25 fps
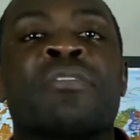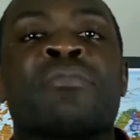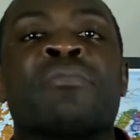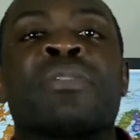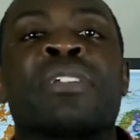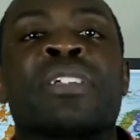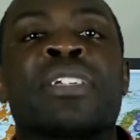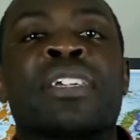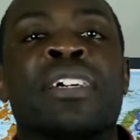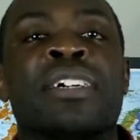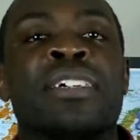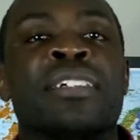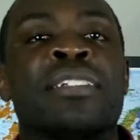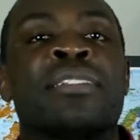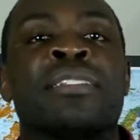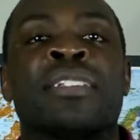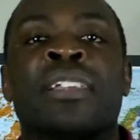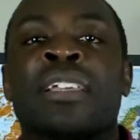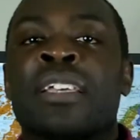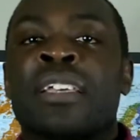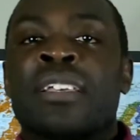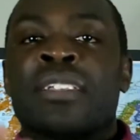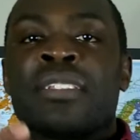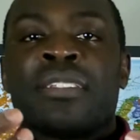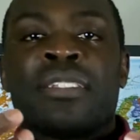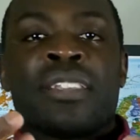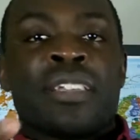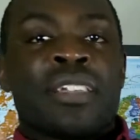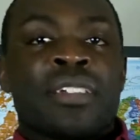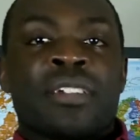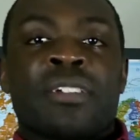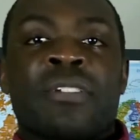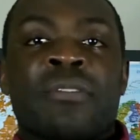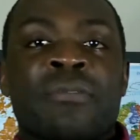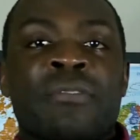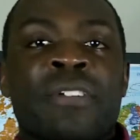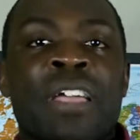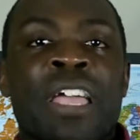because they
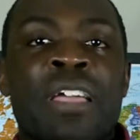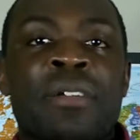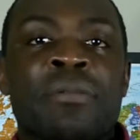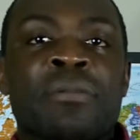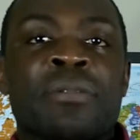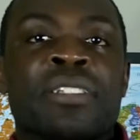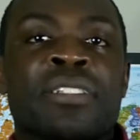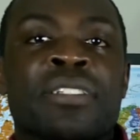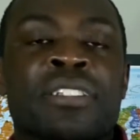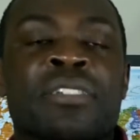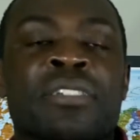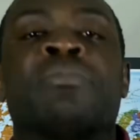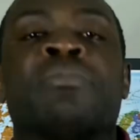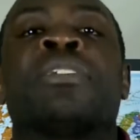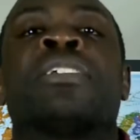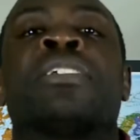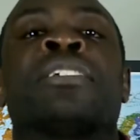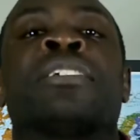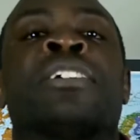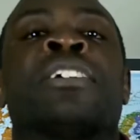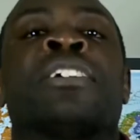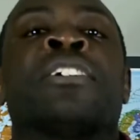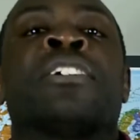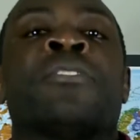are family to me.